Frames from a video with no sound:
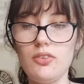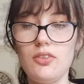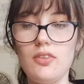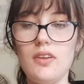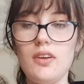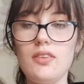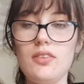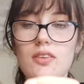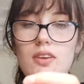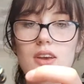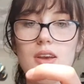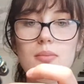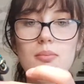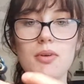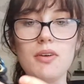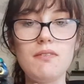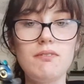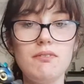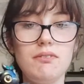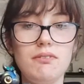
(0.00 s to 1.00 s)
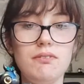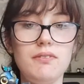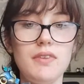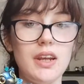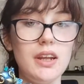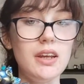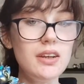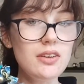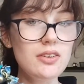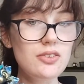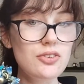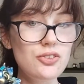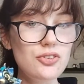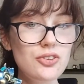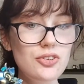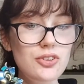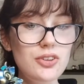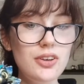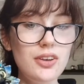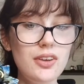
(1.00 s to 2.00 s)
So that's him
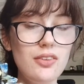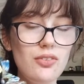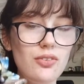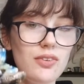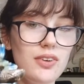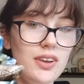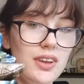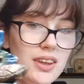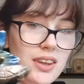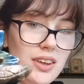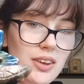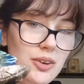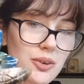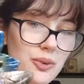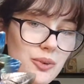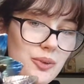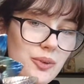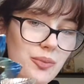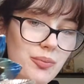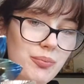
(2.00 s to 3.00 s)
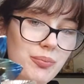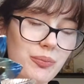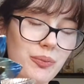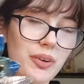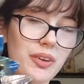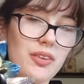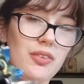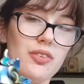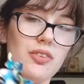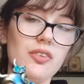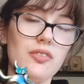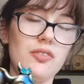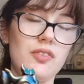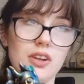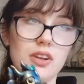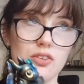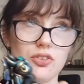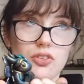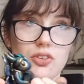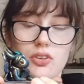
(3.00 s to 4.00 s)
finished. It's very cute. Well, he's not
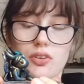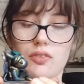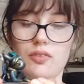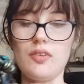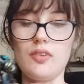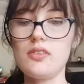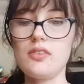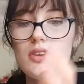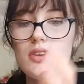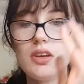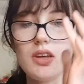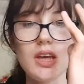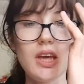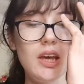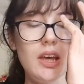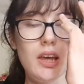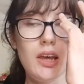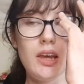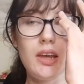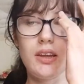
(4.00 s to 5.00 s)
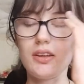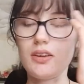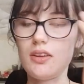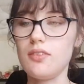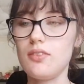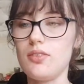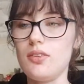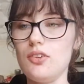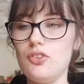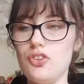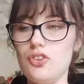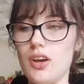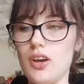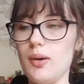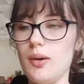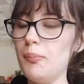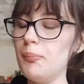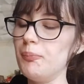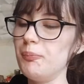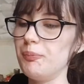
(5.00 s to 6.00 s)
finished, obviously. He needs the
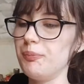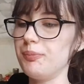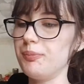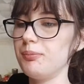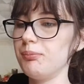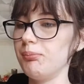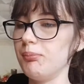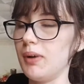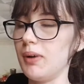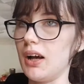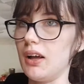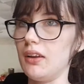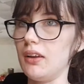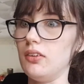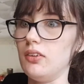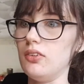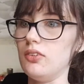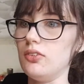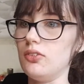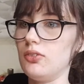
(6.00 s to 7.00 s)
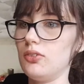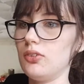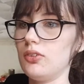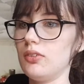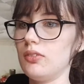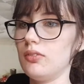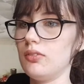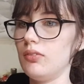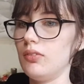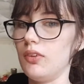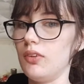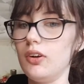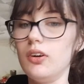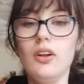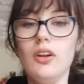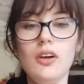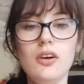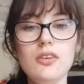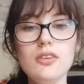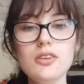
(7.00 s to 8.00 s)
gem and the
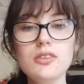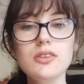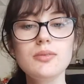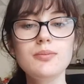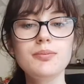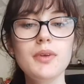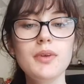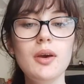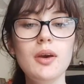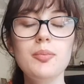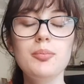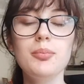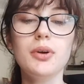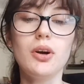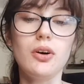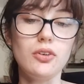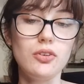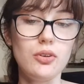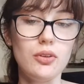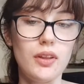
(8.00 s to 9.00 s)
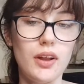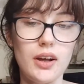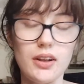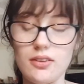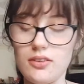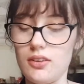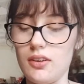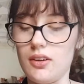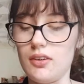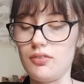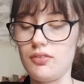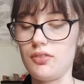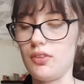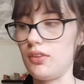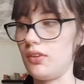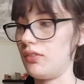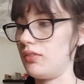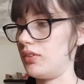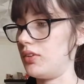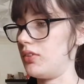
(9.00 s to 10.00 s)
gloss. Can't do that until after the
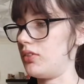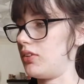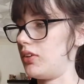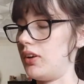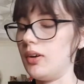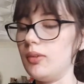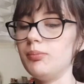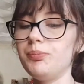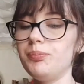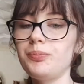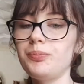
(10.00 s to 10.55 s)
oven, so yeah.